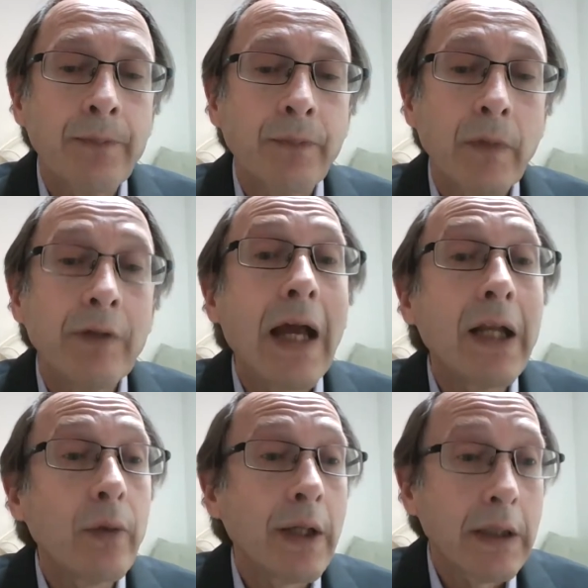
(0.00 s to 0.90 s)

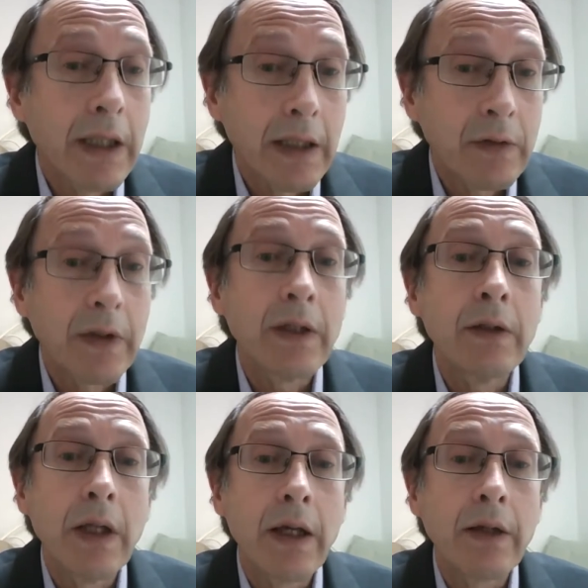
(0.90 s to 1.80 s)
evaluate kids
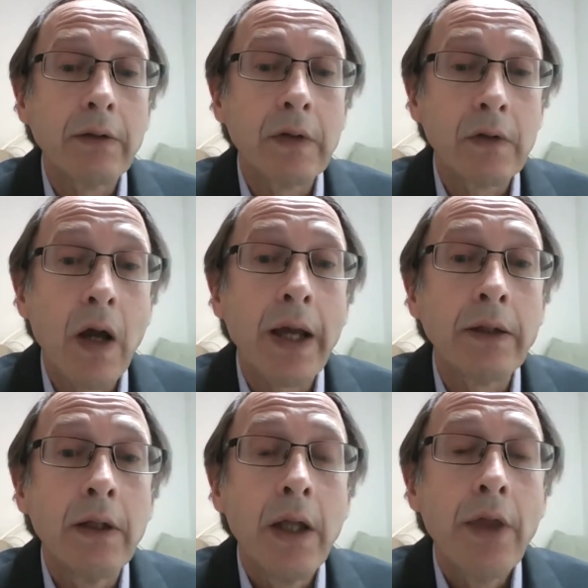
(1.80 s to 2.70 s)
and
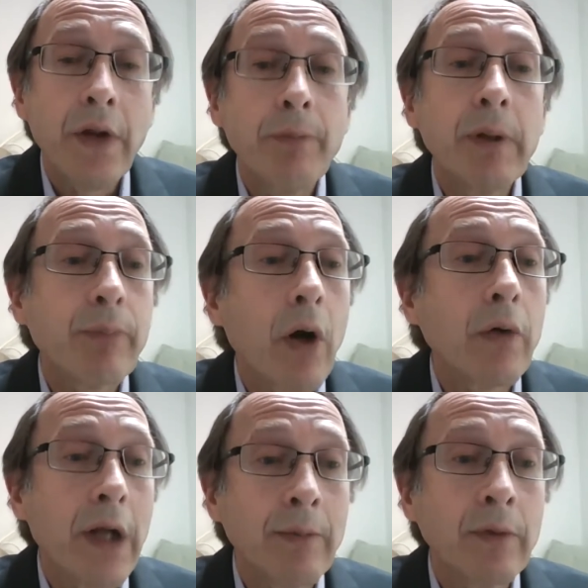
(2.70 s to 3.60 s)
design therapy
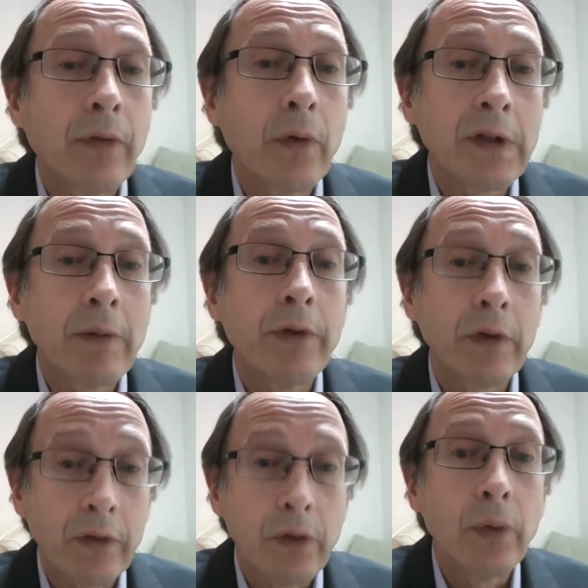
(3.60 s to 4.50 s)
programs for some of the
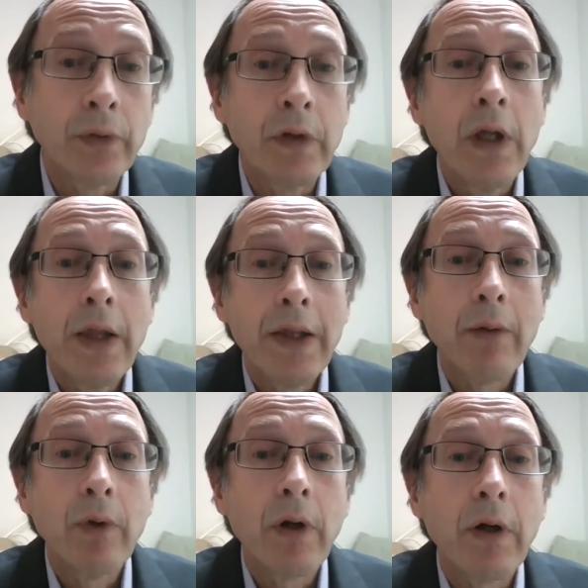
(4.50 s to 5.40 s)
schools that
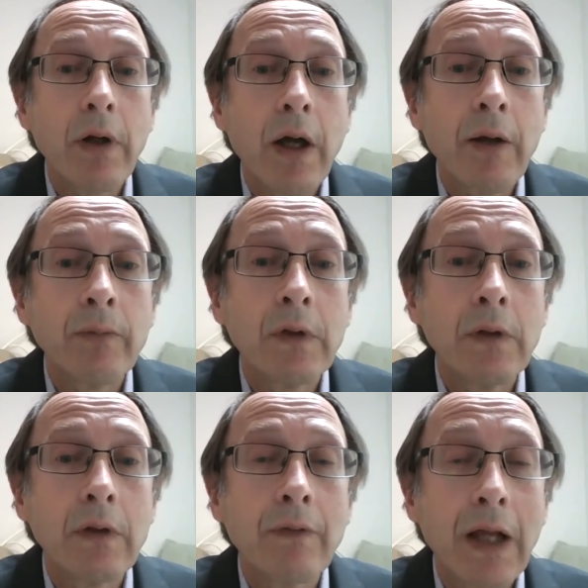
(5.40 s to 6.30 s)
were
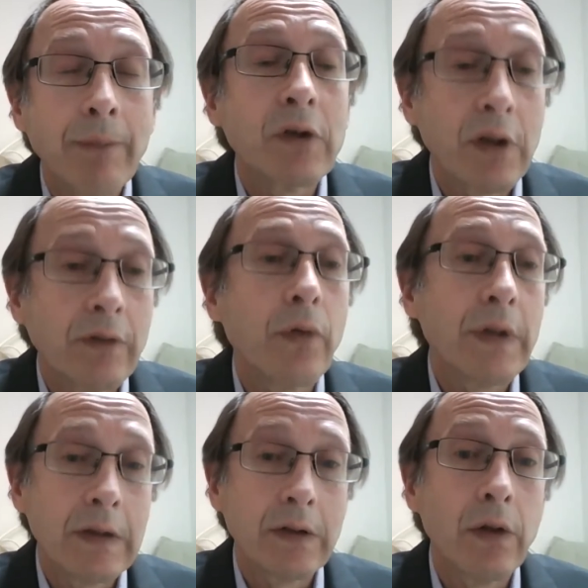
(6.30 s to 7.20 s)
developed just for
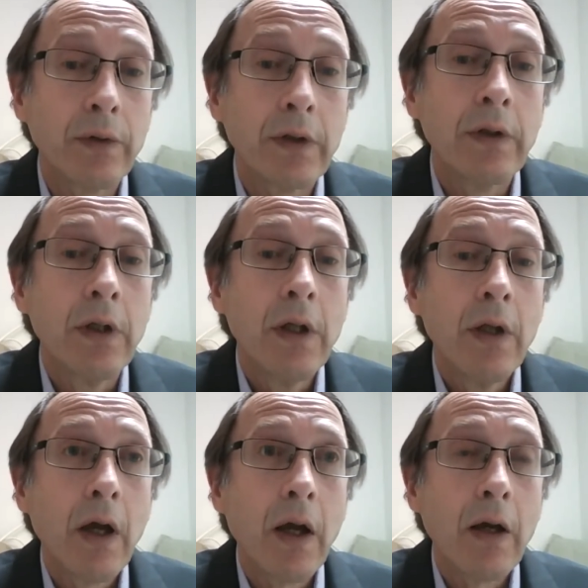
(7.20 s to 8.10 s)
these children
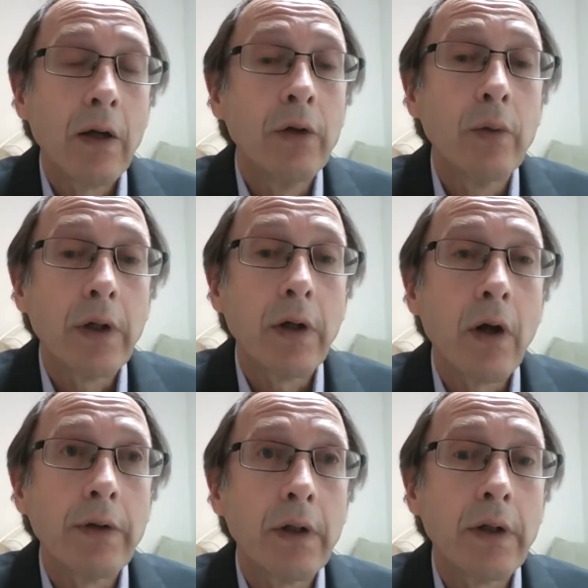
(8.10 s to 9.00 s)
who were
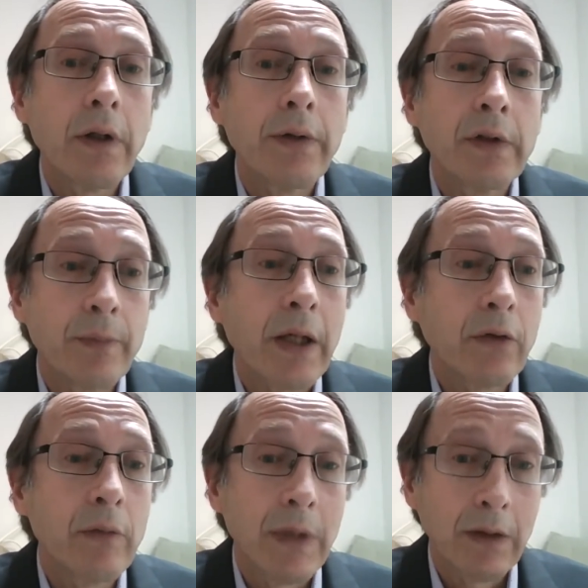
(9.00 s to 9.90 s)
on the
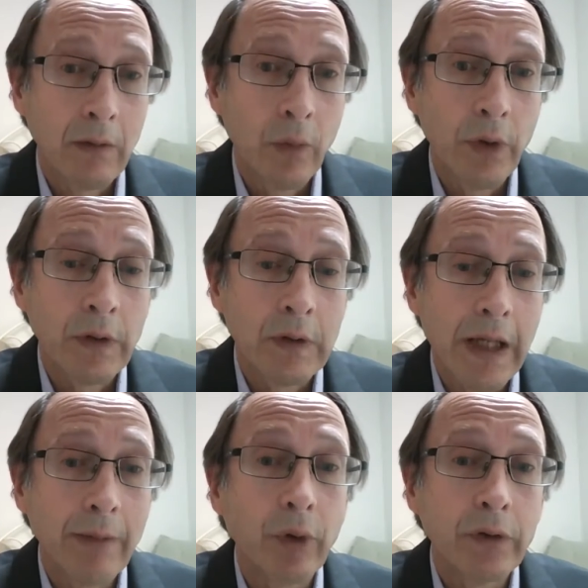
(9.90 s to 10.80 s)
spectrum that weren't
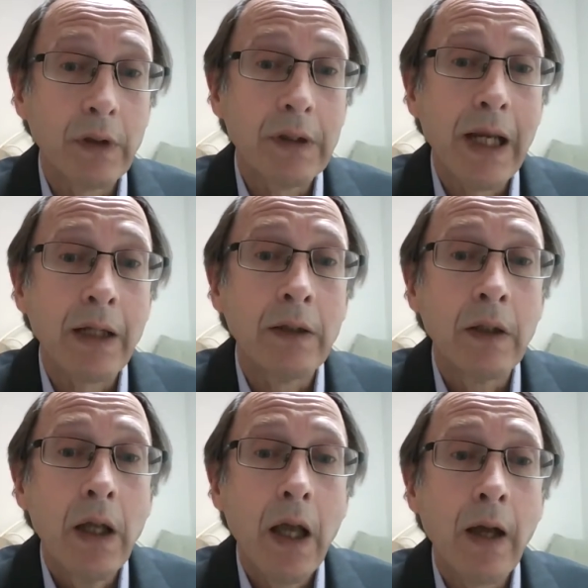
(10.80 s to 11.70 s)
able to attend
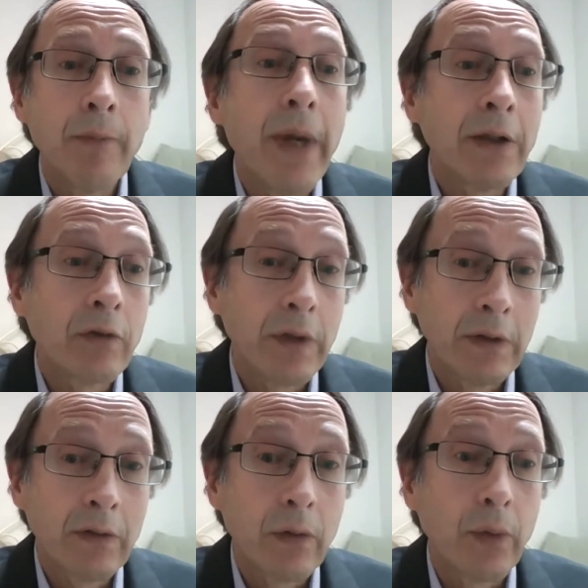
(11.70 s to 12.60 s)

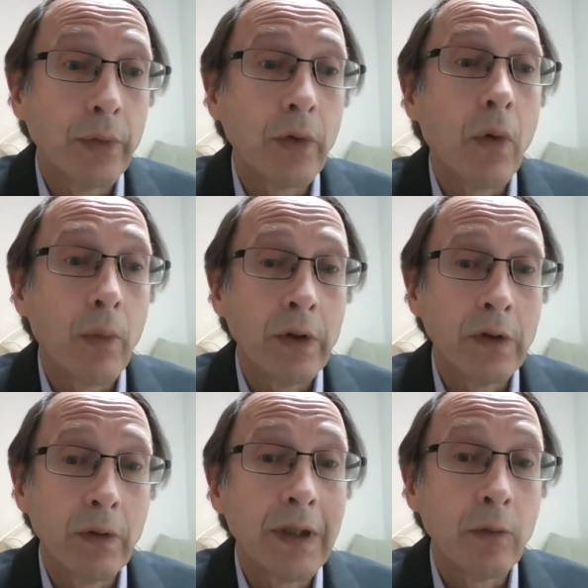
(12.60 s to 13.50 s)
mainstream schools or weren't
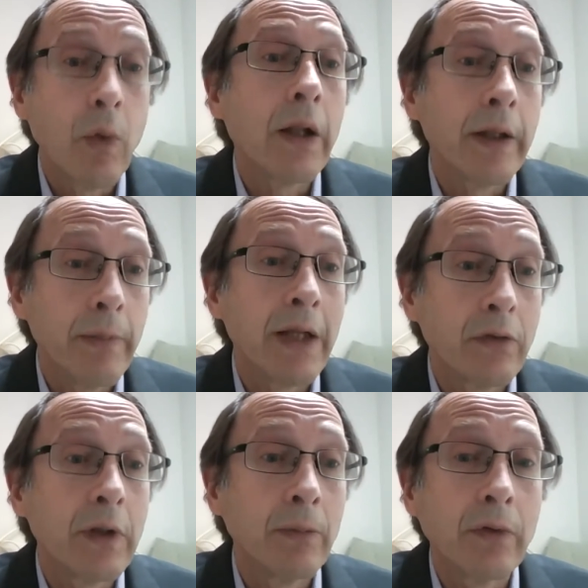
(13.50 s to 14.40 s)
doing as well in
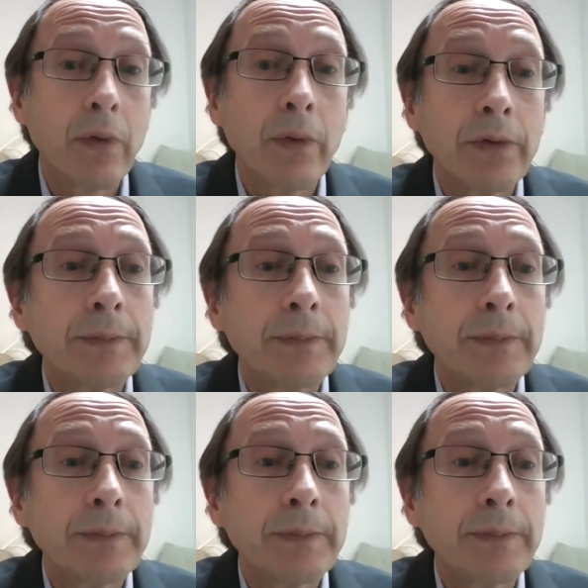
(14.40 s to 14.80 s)
mainstream schools.